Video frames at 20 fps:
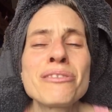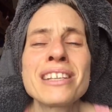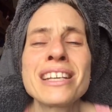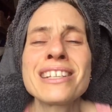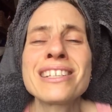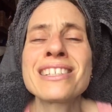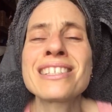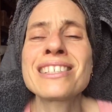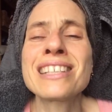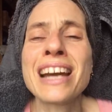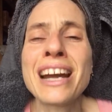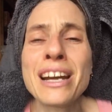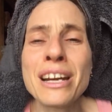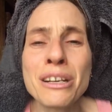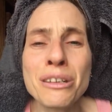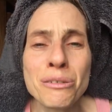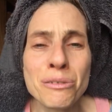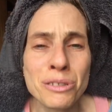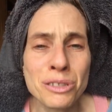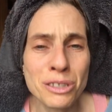They desire
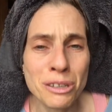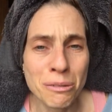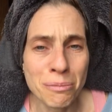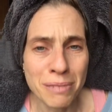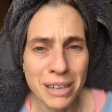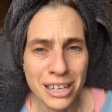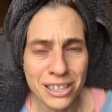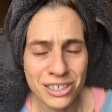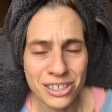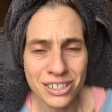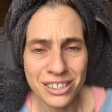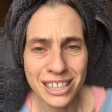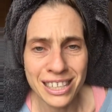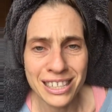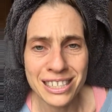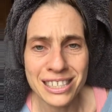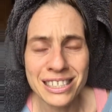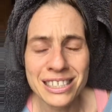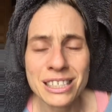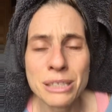you so much. They
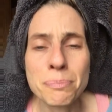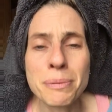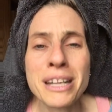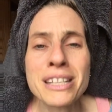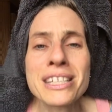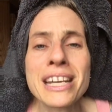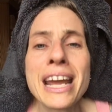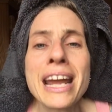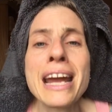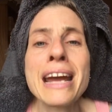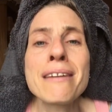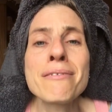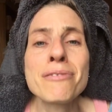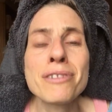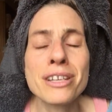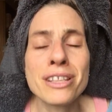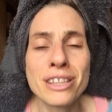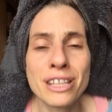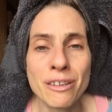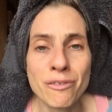spent
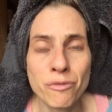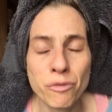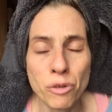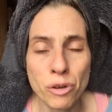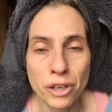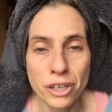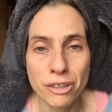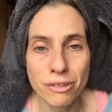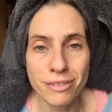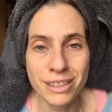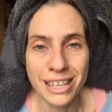everything for you.